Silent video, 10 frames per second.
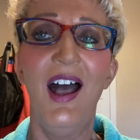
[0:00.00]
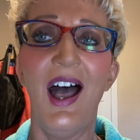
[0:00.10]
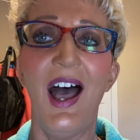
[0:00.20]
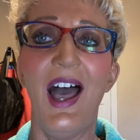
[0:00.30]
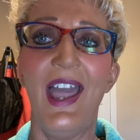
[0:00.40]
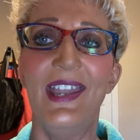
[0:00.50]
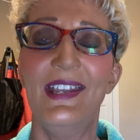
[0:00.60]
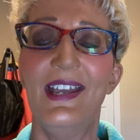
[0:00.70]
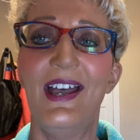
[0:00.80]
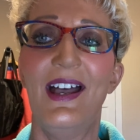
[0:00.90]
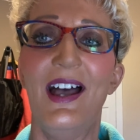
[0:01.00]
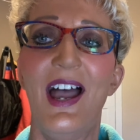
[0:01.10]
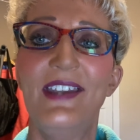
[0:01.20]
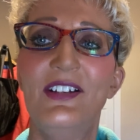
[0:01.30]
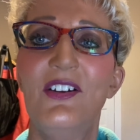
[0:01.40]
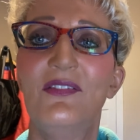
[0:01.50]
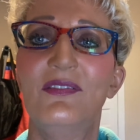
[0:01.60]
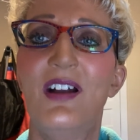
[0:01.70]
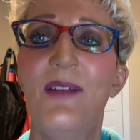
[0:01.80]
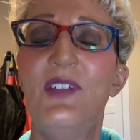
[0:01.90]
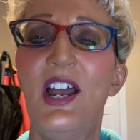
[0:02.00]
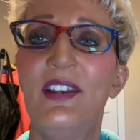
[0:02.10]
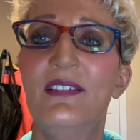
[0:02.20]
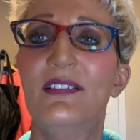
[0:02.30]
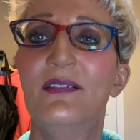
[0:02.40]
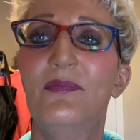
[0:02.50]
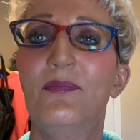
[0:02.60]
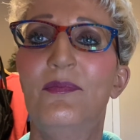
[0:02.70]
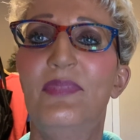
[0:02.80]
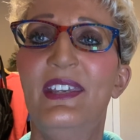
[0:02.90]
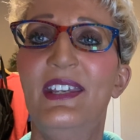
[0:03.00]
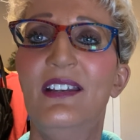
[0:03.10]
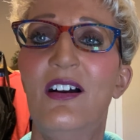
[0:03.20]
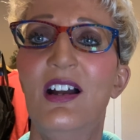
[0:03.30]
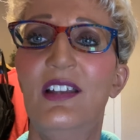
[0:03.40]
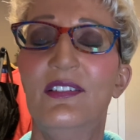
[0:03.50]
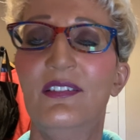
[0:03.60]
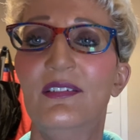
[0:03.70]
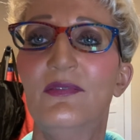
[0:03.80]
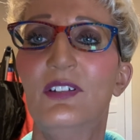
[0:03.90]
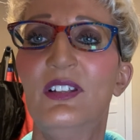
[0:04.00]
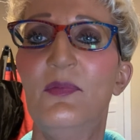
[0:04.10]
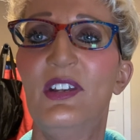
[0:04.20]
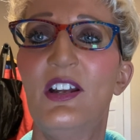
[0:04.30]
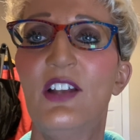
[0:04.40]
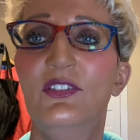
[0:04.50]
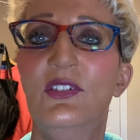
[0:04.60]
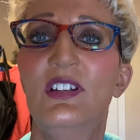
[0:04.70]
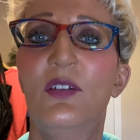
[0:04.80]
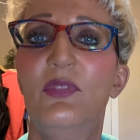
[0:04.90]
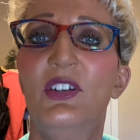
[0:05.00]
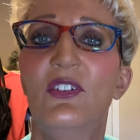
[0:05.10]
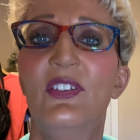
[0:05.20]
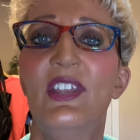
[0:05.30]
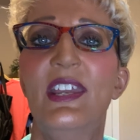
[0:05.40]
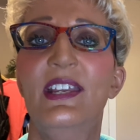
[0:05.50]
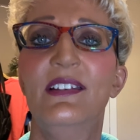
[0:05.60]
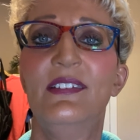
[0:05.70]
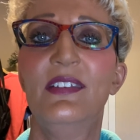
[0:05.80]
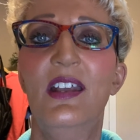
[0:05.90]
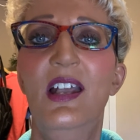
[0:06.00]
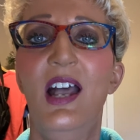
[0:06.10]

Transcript: I'm not really big on doing computer things.